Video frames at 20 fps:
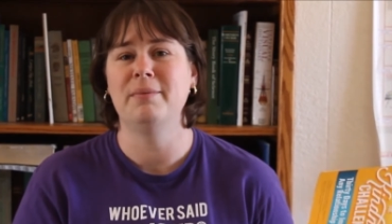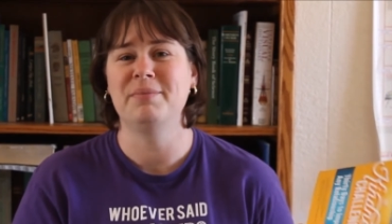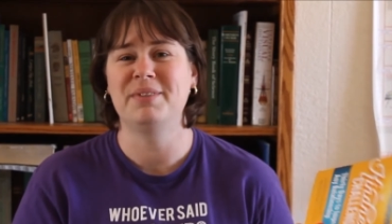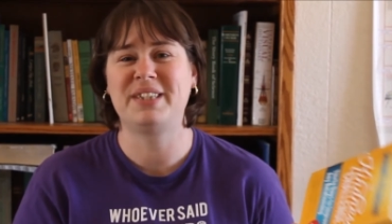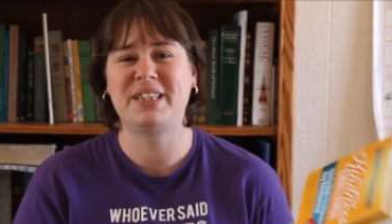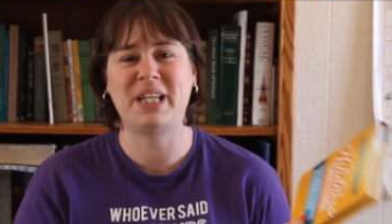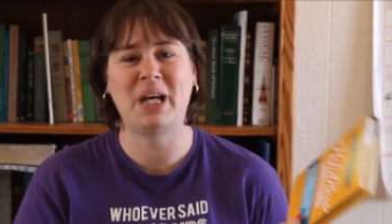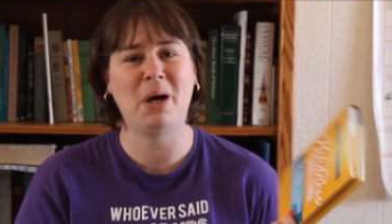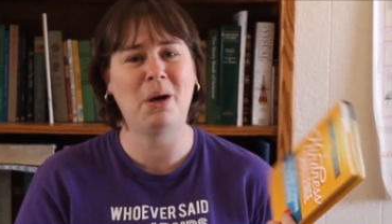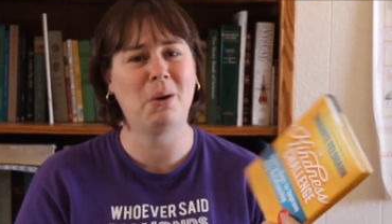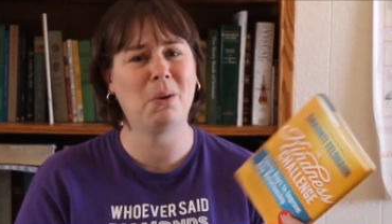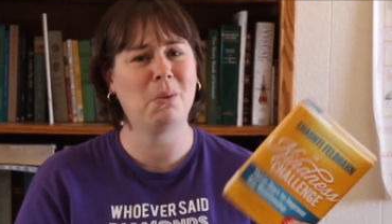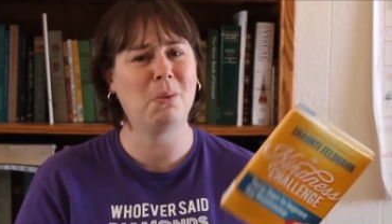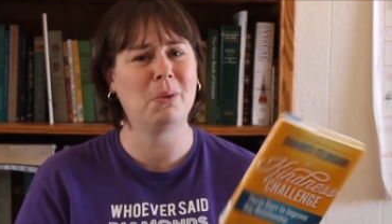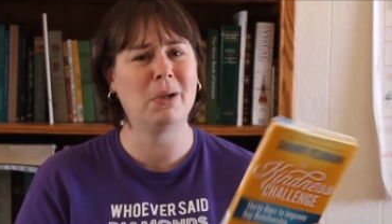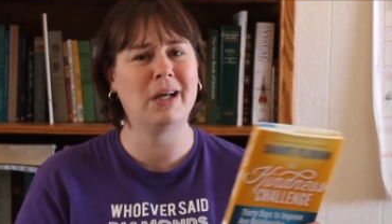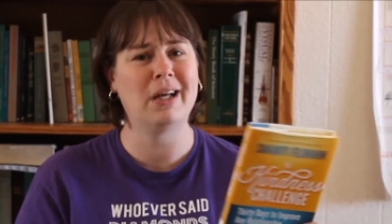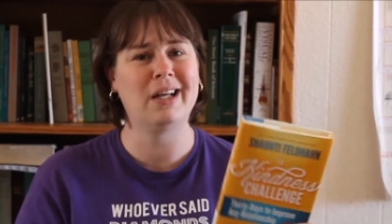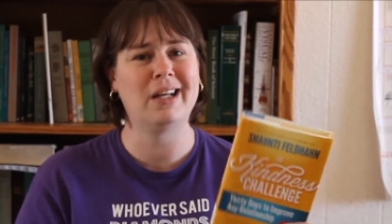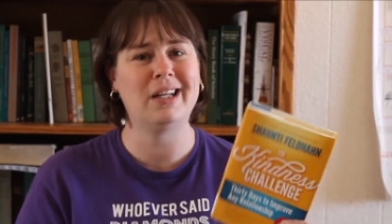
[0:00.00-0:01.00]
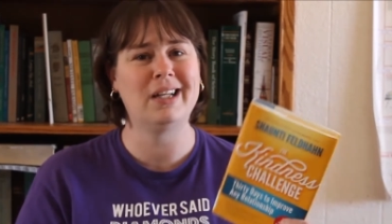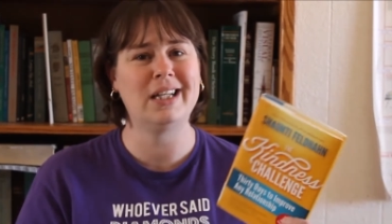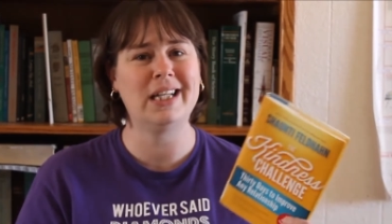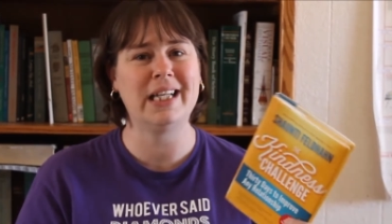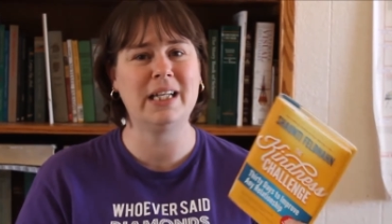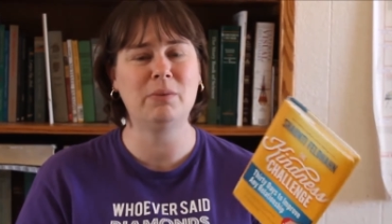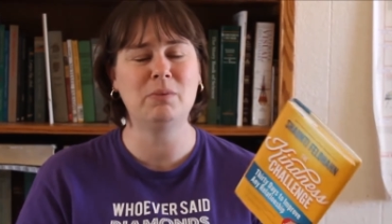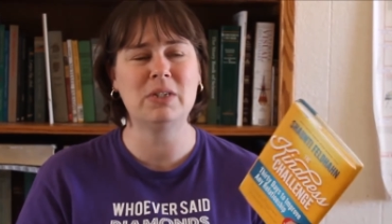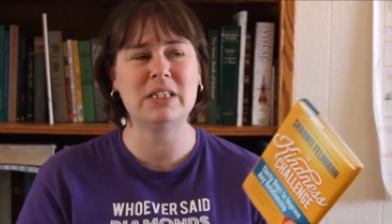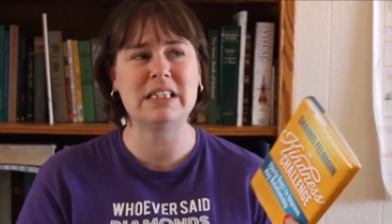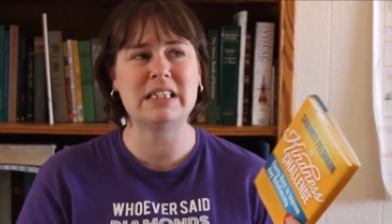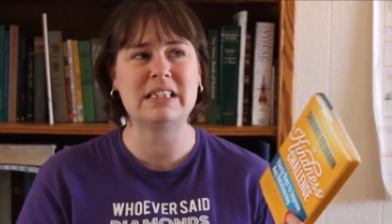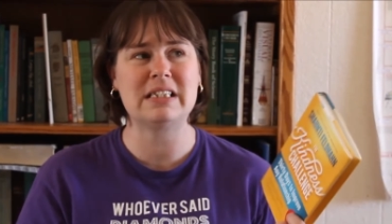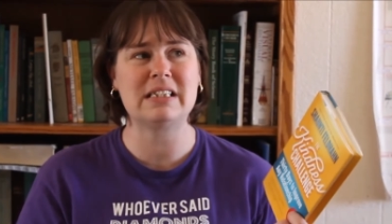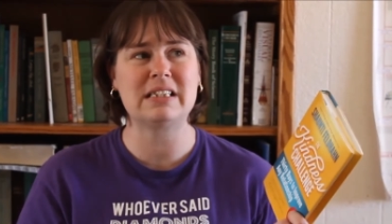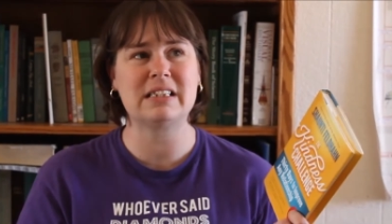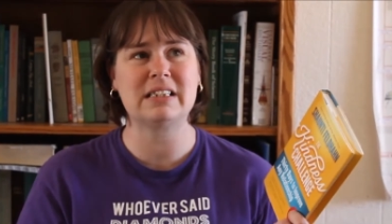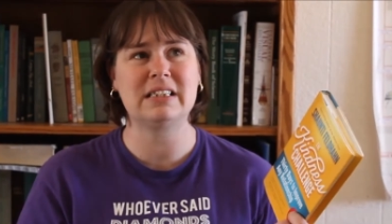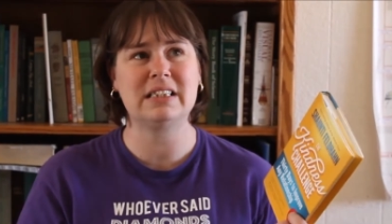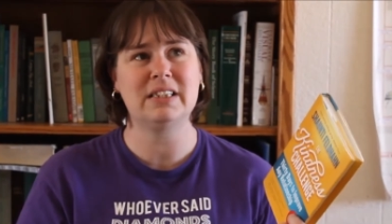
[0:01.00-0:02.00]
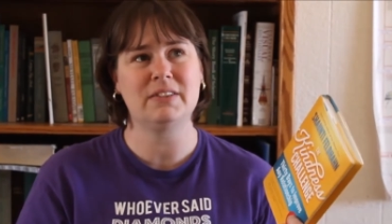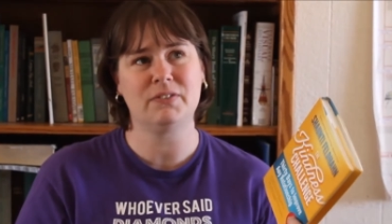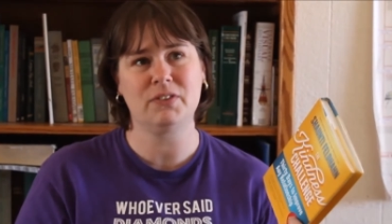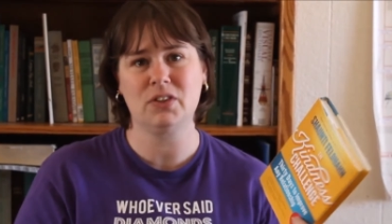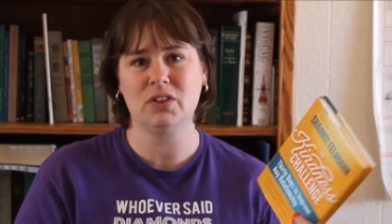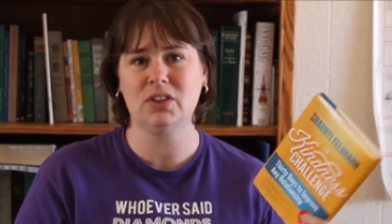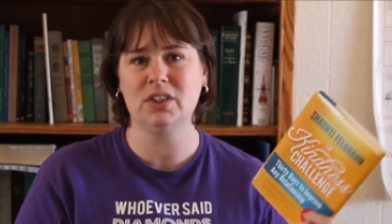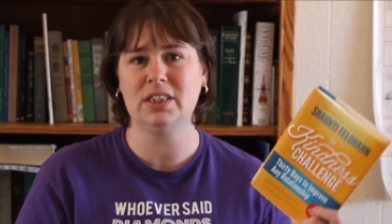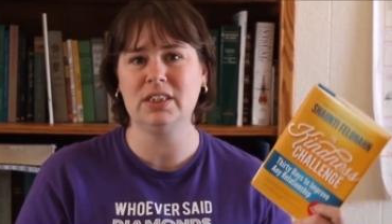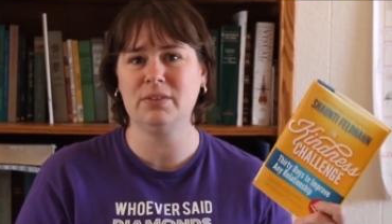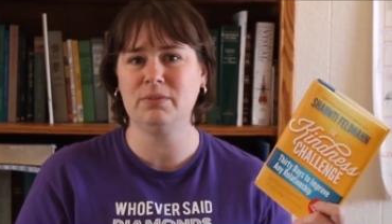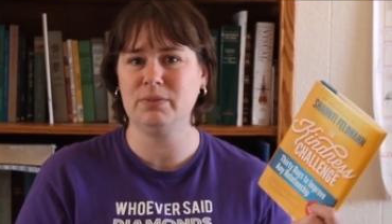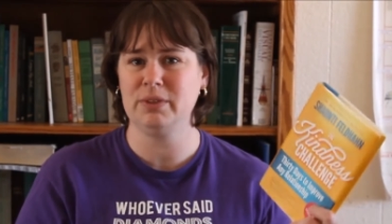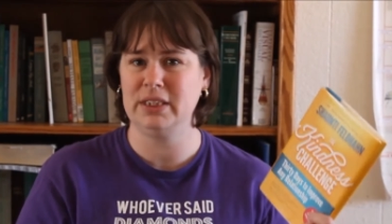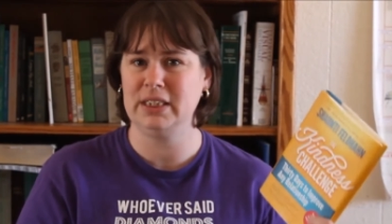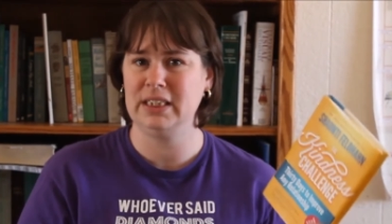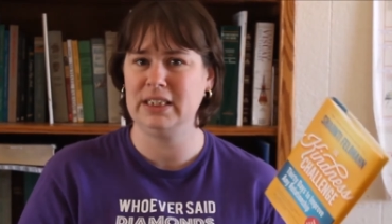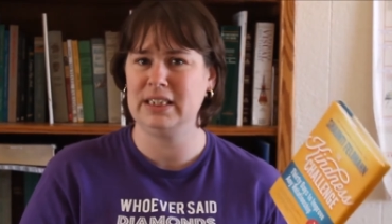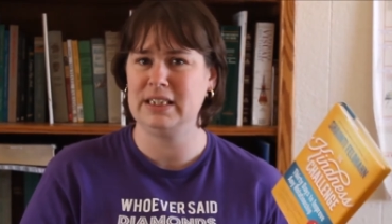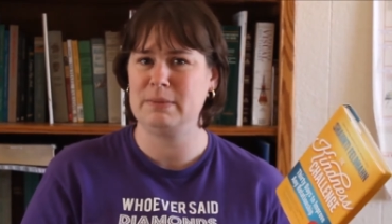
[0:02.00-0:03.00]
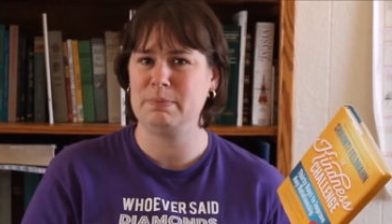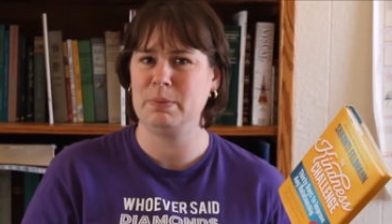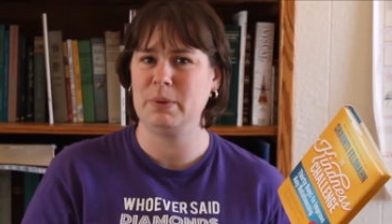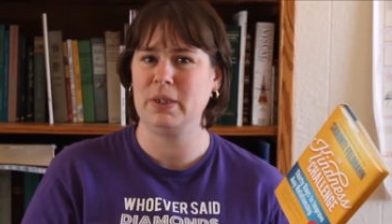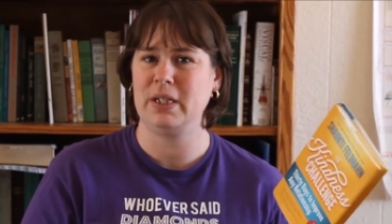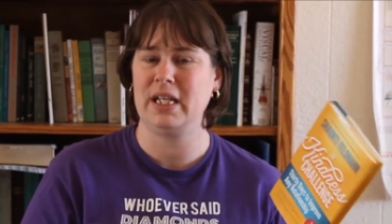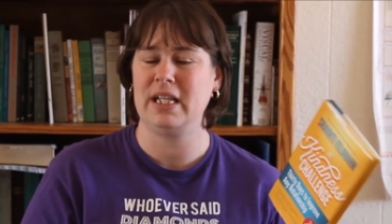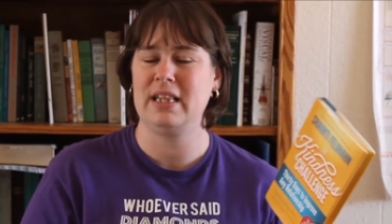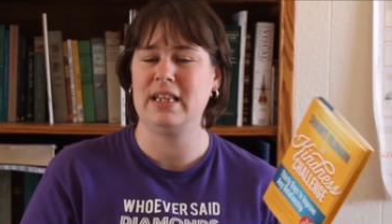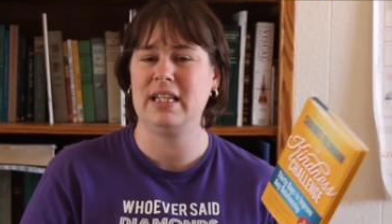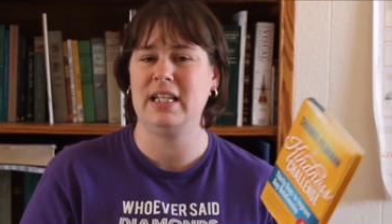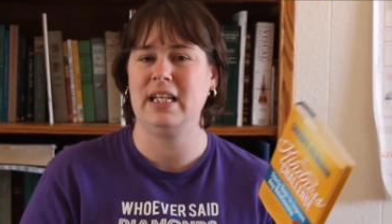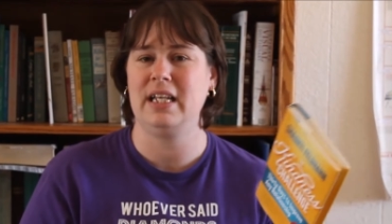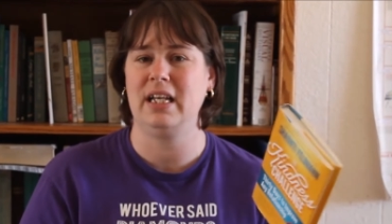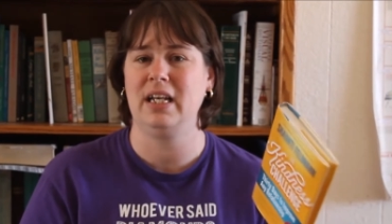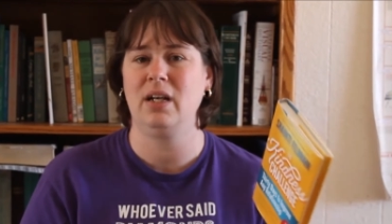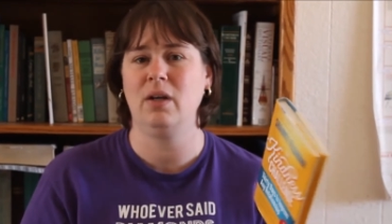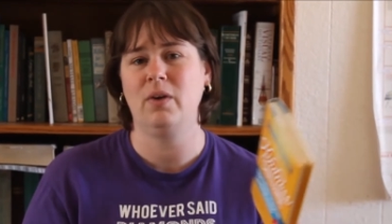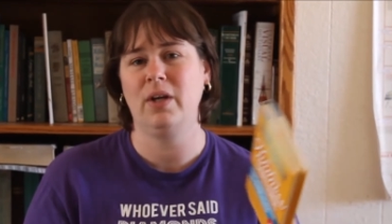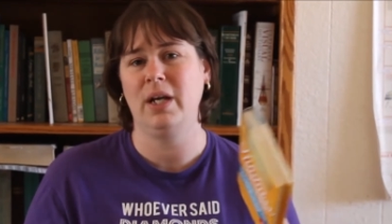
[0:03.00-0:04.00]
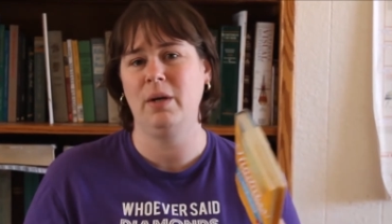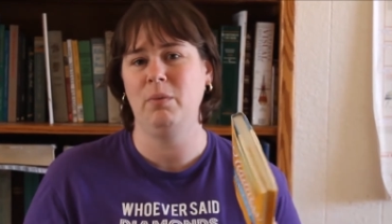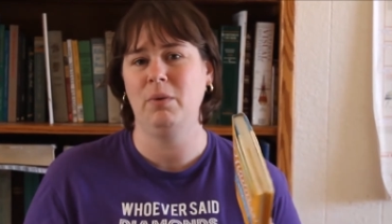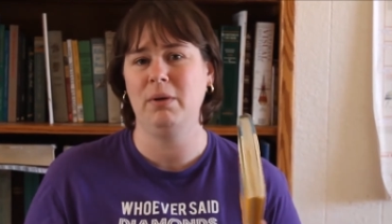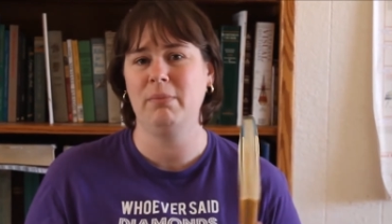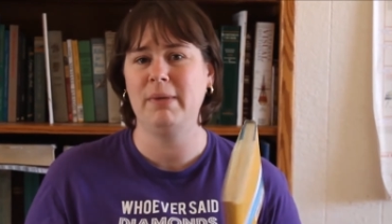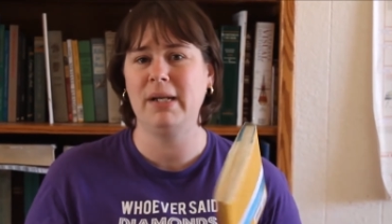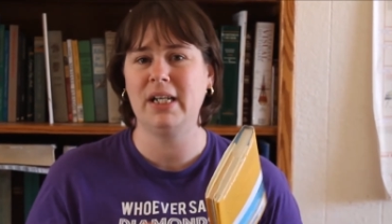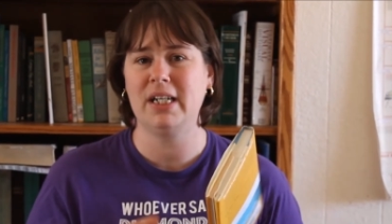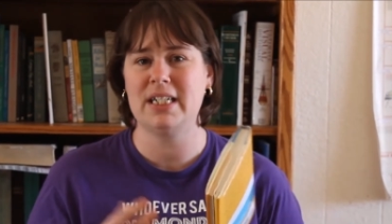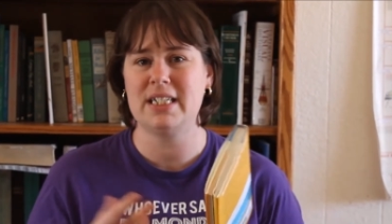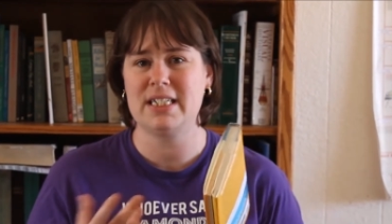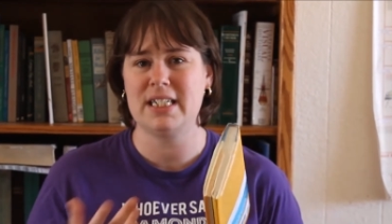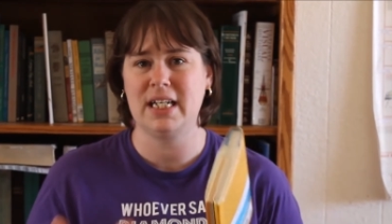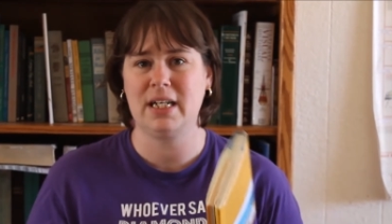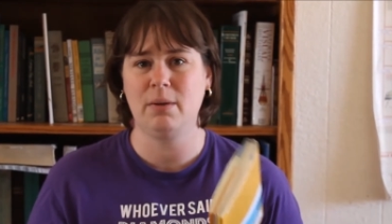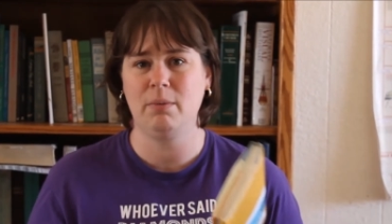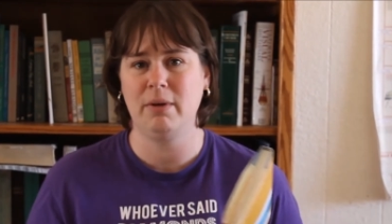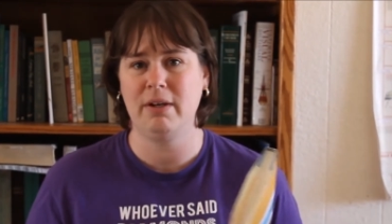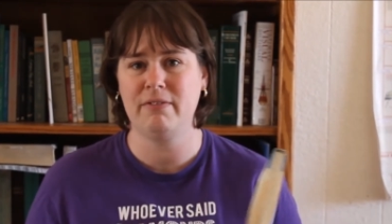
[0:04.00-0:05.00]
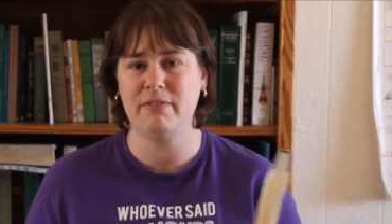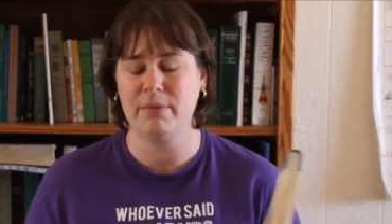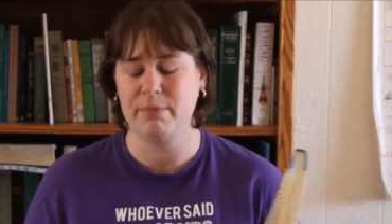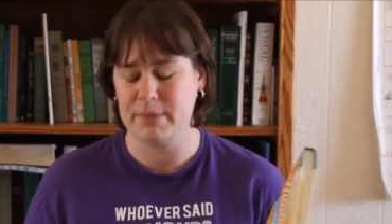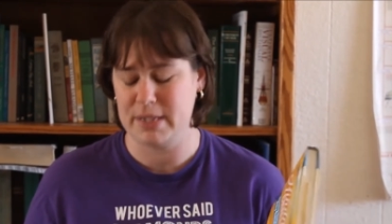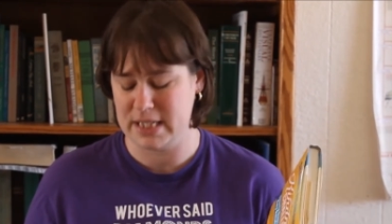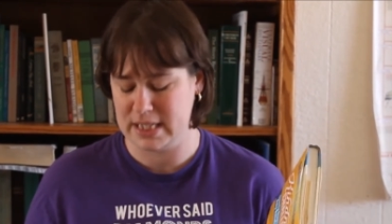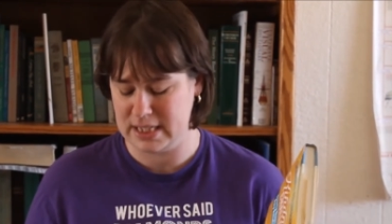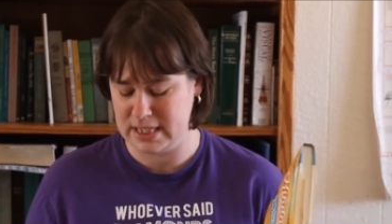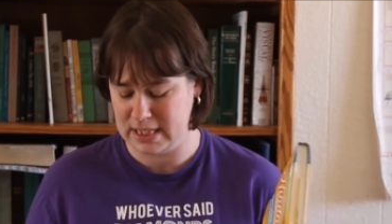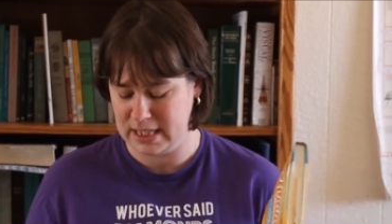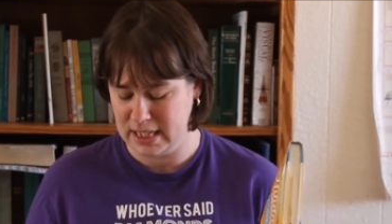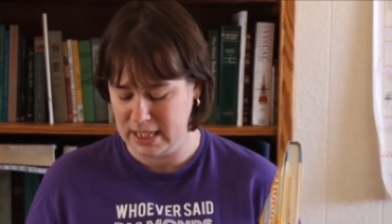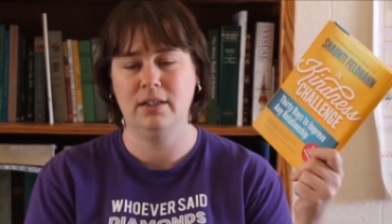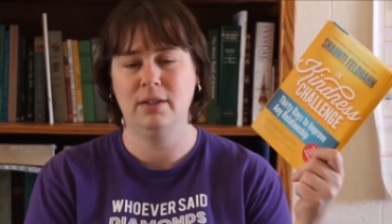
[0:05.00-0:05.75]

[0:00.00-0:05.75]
So it was difficult in reading this book and thinking, okay, what am I going to take away from this?